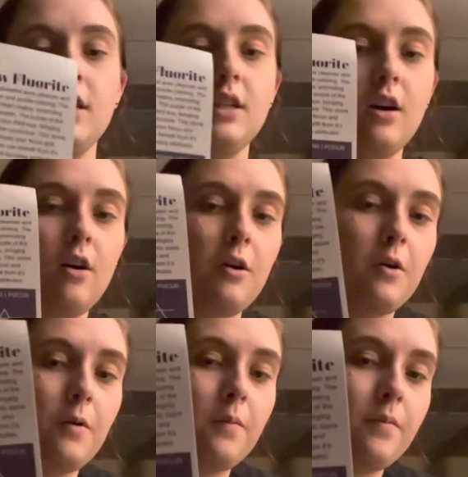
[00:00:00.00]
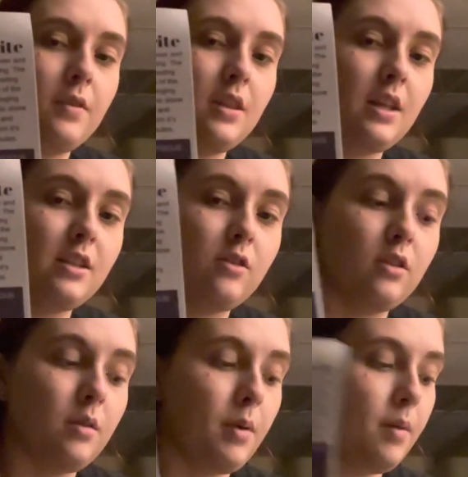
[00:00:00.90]
so that's
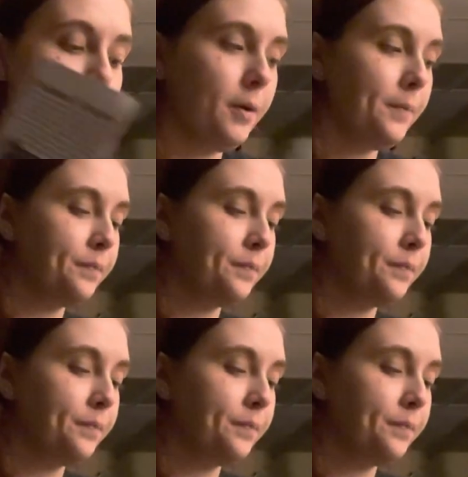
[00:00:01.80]
on the paper.